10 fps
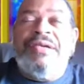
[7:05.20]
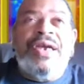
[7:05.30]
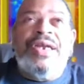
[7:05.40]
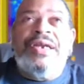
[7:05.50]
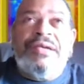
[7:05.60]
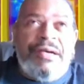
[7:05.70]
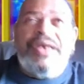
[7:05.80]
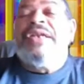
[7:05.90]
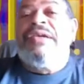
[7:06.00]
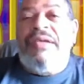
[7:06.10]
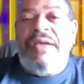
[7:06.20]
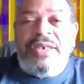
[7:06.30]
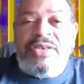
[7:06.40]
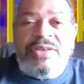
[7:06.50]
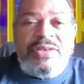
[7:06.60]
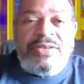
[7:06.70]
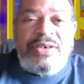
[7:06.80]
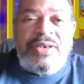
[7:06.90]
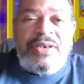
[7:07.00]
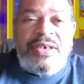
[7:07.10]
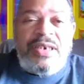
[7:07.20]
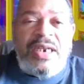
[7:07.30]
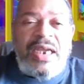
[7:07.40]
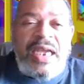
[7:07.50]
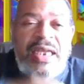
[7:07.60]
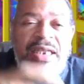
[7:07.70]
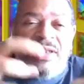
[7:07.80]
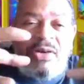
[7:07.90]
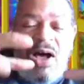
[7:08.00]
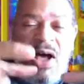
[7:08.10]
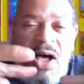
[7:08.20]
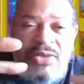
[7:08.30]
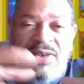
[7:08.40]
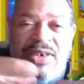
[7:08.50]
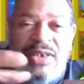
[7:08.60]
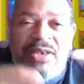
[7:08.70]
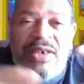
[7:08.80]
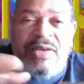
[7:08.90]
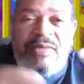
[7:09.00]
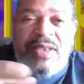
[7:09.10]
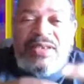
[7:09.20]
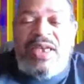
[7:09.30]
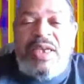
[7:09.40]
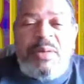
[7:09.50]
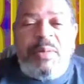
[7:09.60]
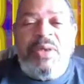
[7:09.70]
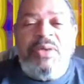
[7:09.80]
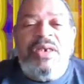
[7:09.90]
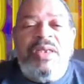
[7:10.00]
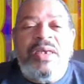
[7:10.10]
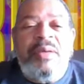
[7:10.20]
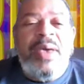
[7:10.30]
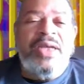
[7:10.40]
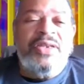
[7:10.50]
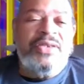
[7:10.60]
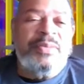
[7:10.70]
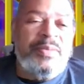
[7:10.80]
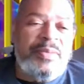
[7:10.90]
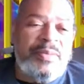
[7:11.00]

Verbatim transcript: great great grandchildren, and you all still live in the same community. Imagine